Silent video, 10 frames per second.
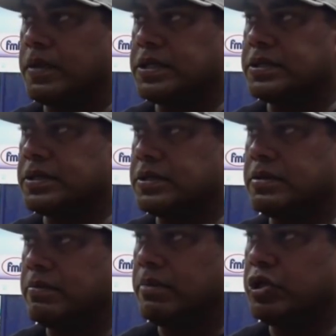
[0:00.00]

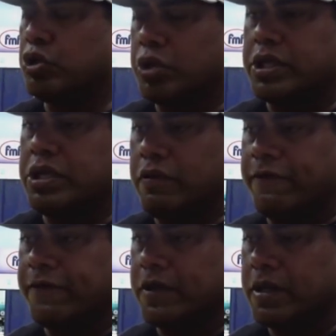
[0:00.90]
This majority
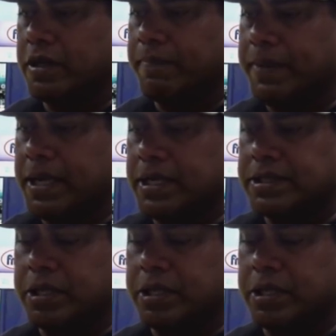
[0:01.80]
of the players